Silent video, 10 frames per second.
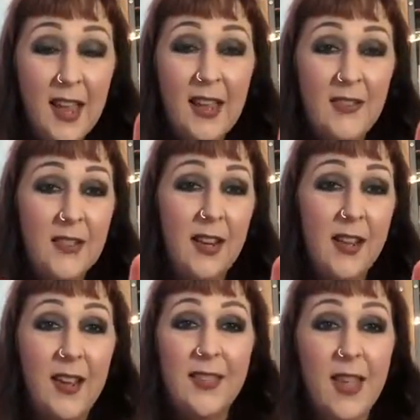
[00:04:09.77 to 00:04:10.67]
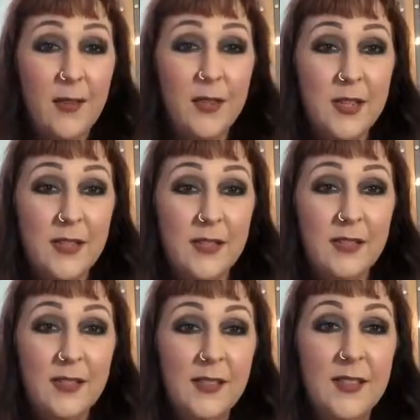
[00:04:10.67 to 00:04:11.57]
and you've done like
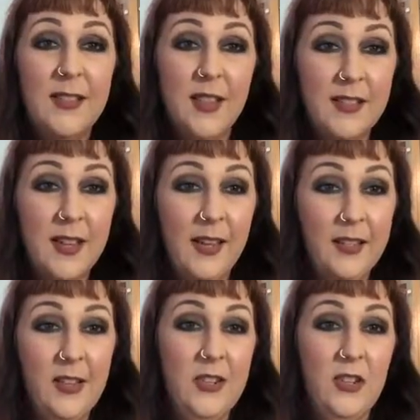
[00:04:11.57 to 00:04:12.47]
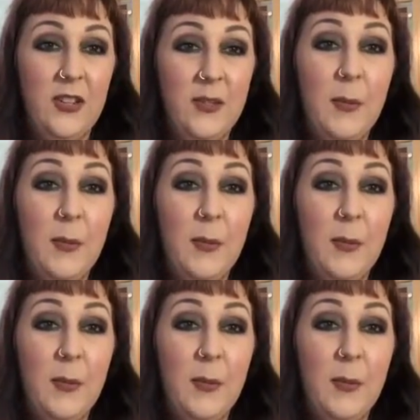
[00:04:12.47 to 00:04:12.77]
1,000 sun salutations,